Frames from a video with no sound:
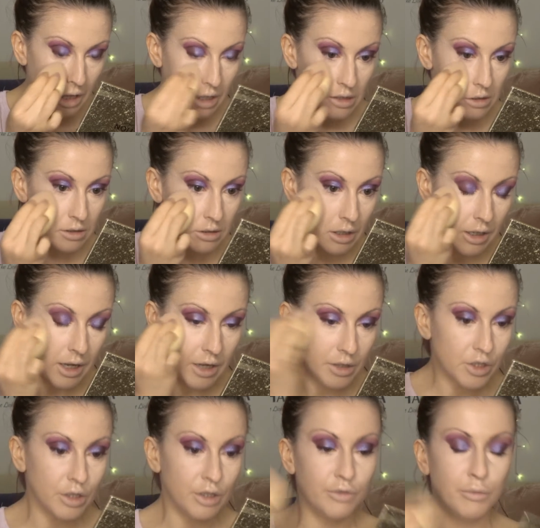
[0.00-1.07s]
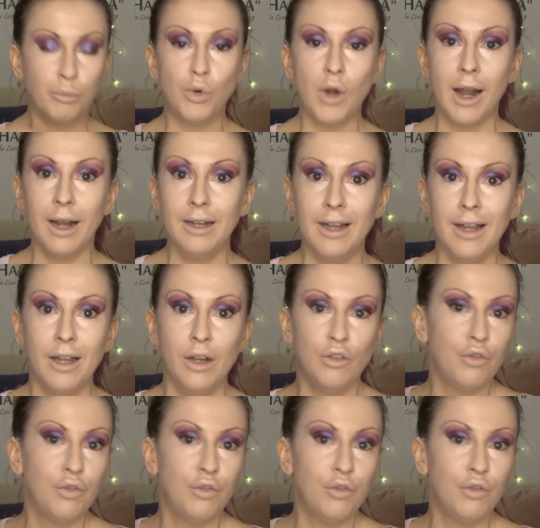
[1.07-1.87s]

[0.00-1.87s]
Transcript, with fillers: is kind of brightening,